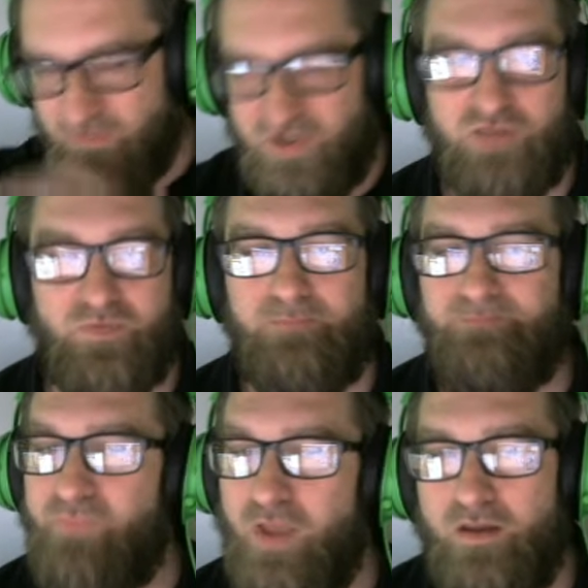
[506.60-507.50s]
excuse me,
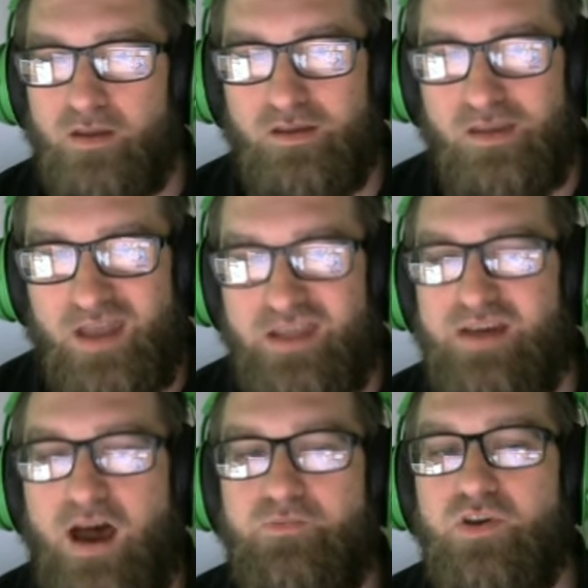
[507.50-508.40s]

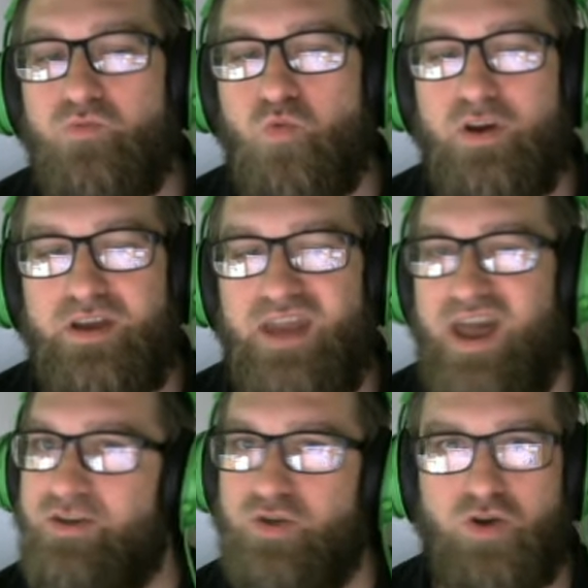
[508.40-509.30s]
anytime you can work in
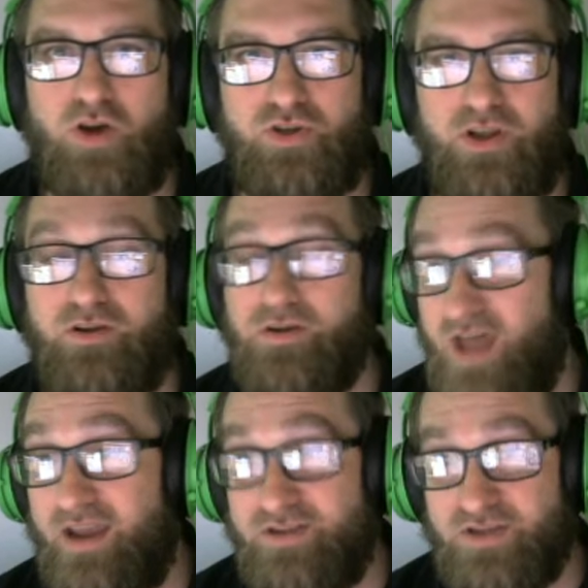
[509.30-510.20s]
hand destruction into your
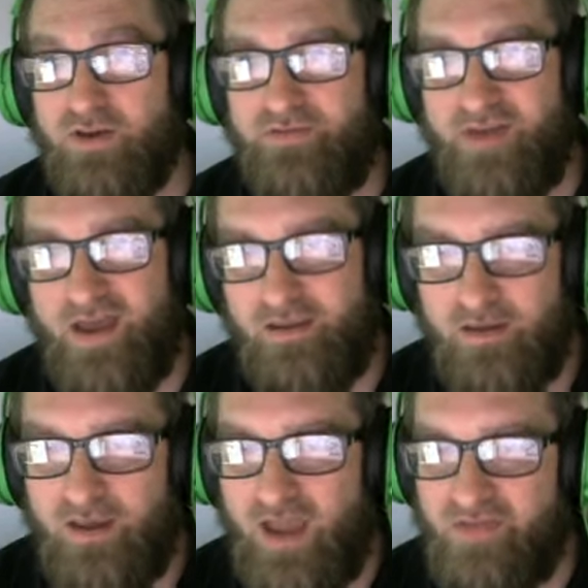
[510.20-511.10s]
deck, it's a good thing.
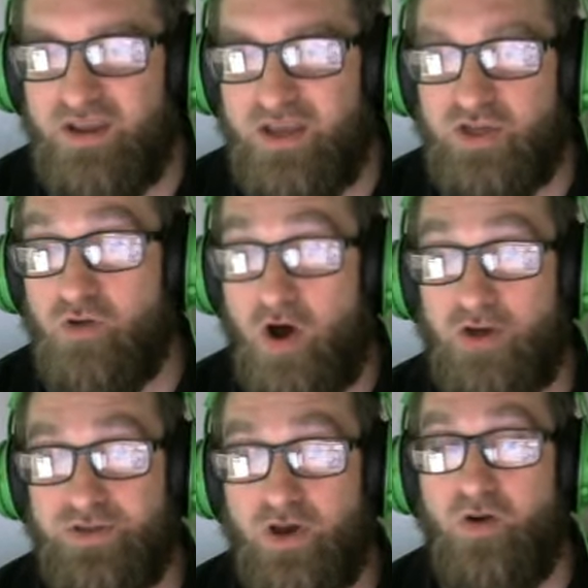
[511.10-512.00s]
And then Issho
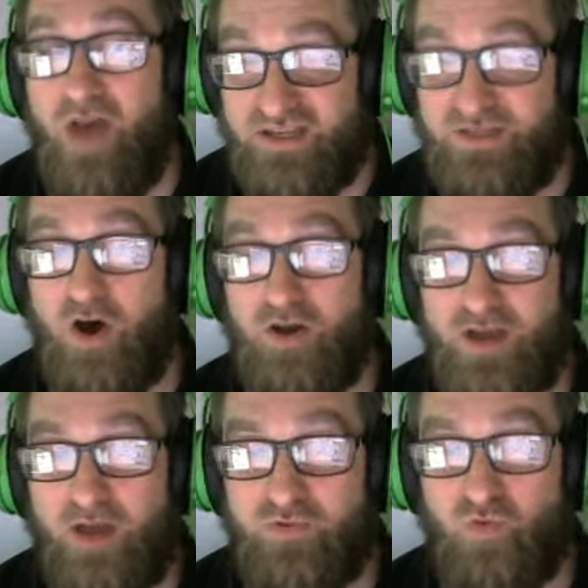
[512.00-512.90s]
also has DON!!
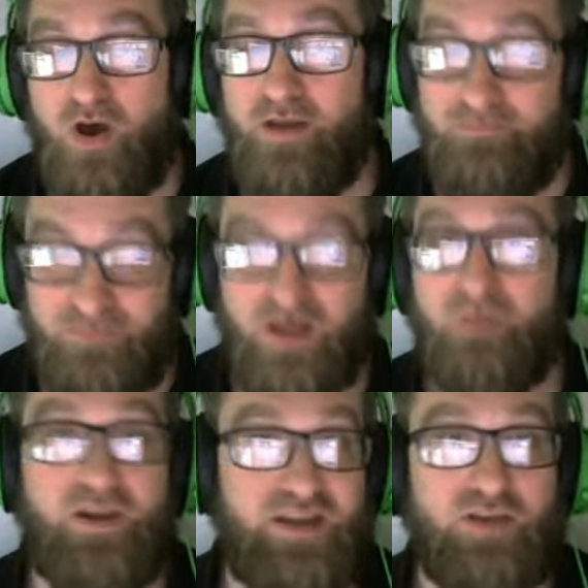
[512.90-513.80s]
times one. You know,
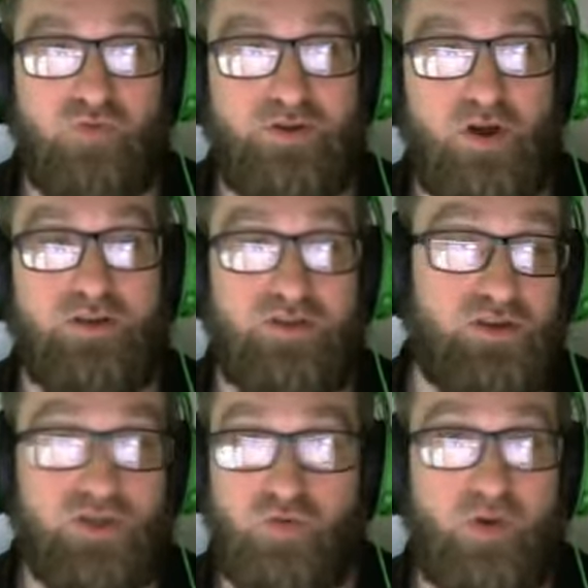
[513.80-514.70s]
attach one DON!! so you
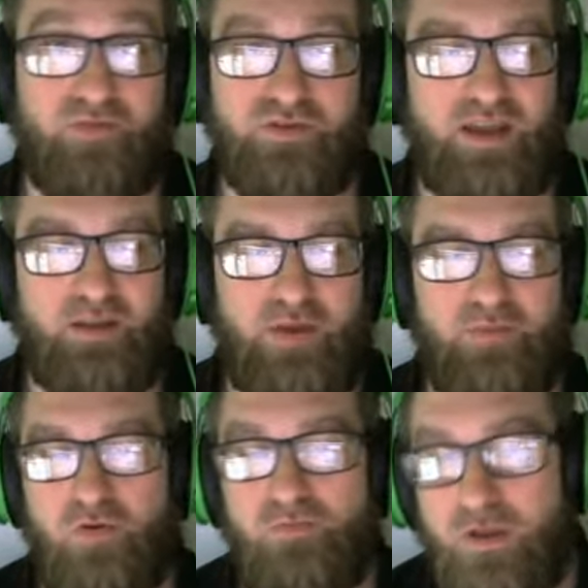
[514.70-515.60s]
can just swing for 10 at
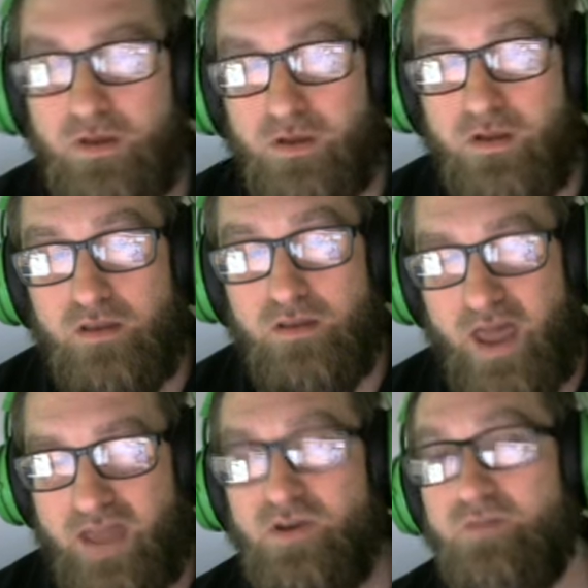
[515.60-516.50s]
people.
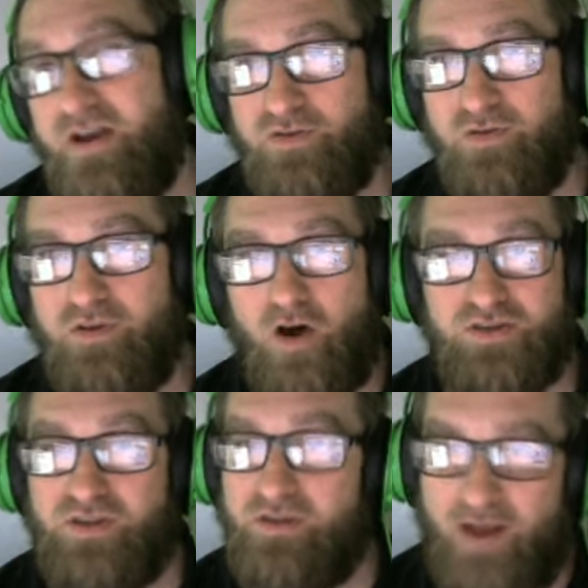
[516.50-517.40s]
And you get minus three
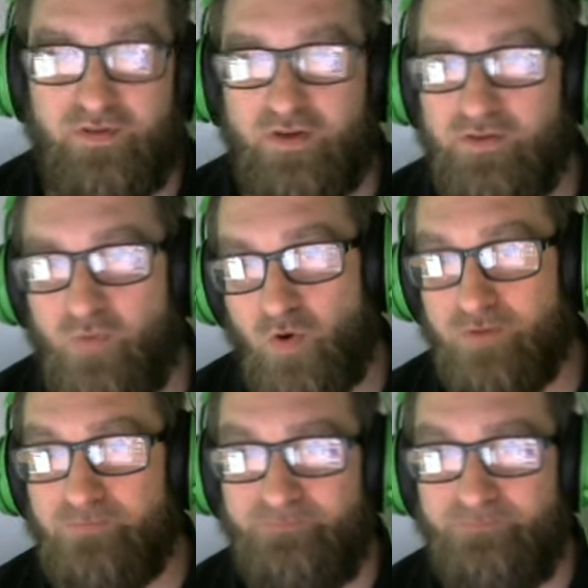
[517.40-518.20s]
cost to everything on their board.